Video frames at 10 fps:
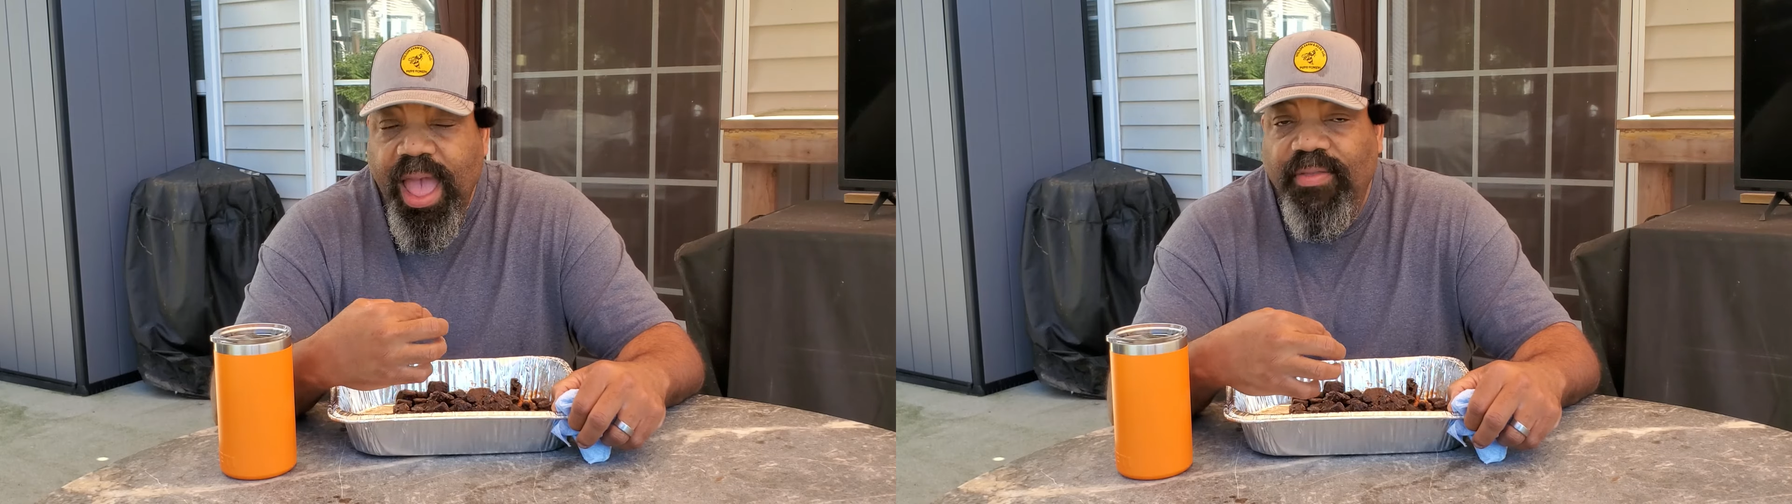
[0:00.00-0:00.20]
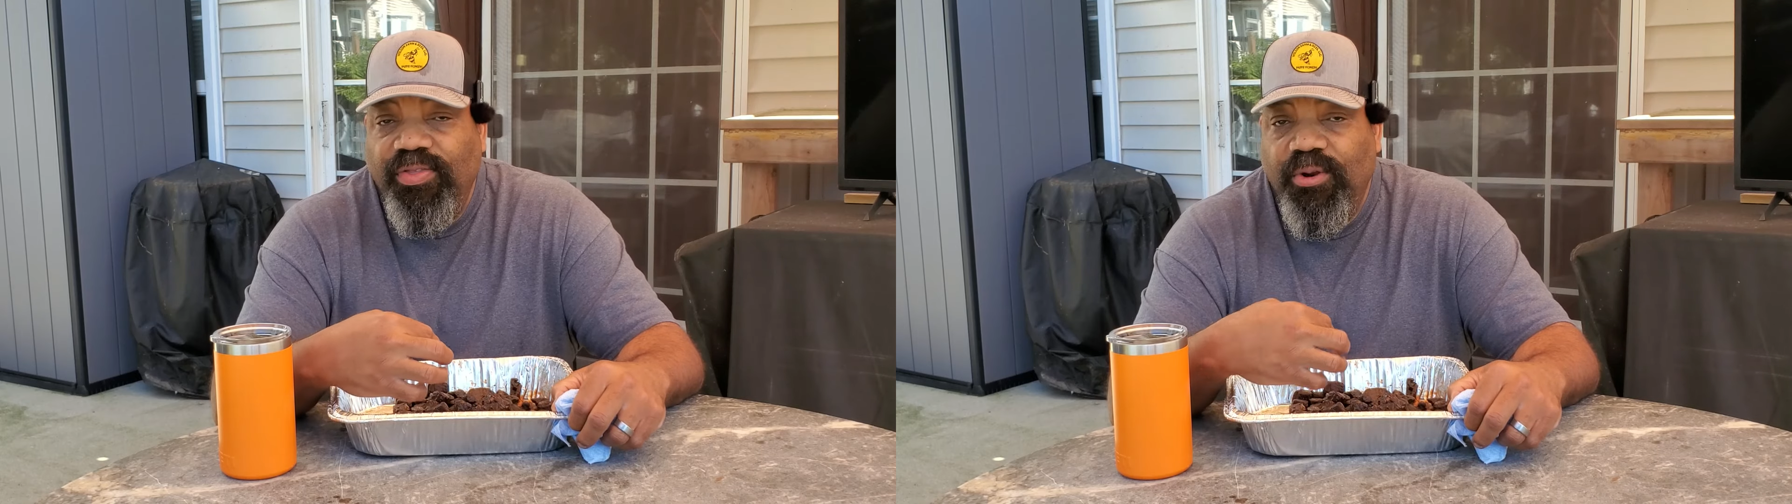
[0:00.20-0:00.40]

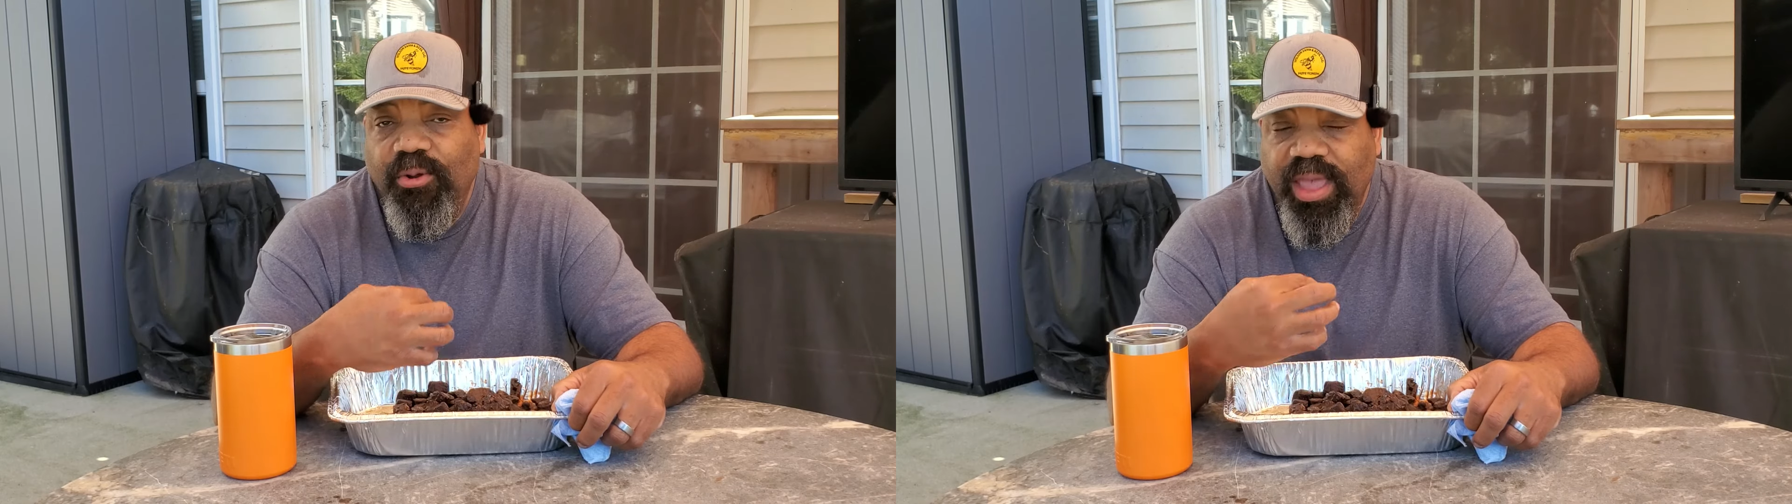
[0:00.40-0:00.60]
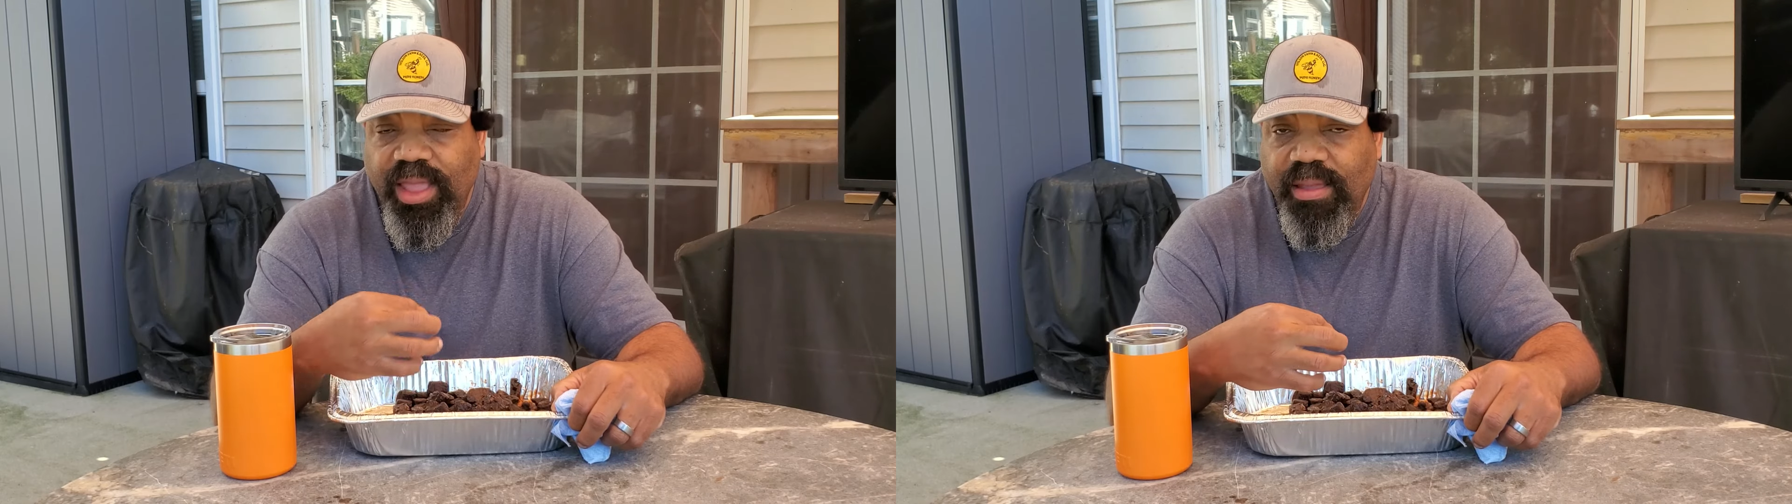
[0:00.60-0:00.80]
and
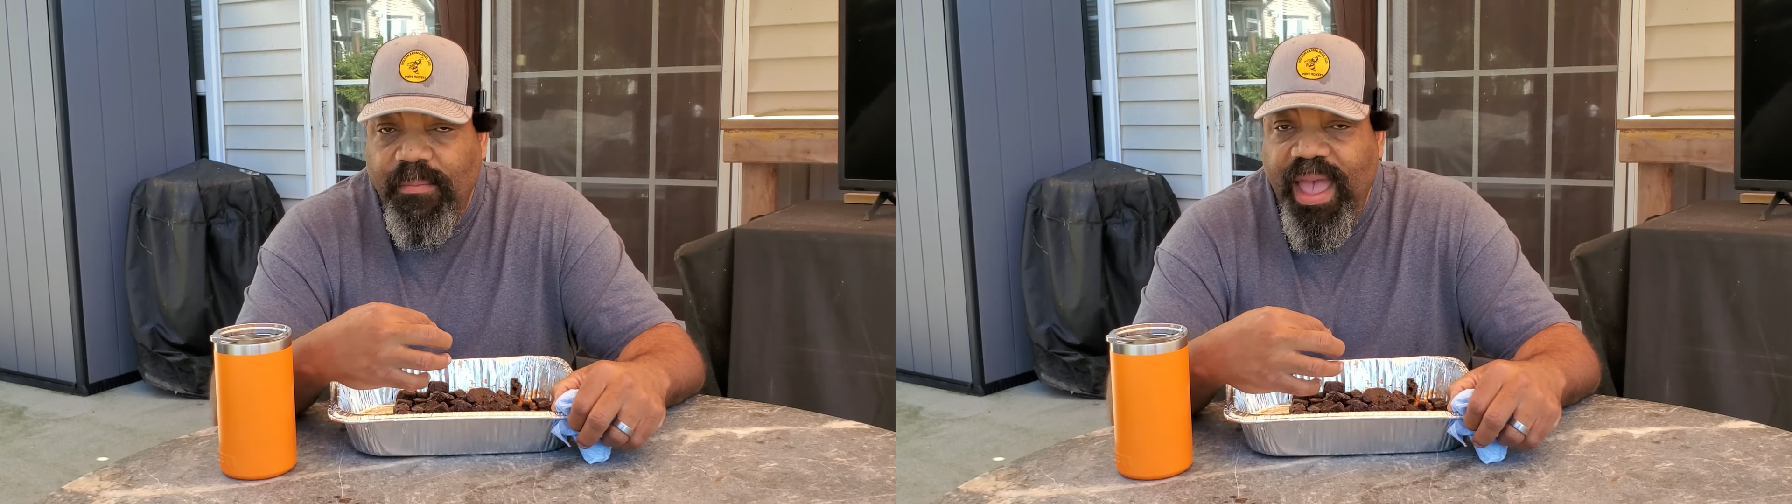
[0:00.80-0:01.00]
throw in the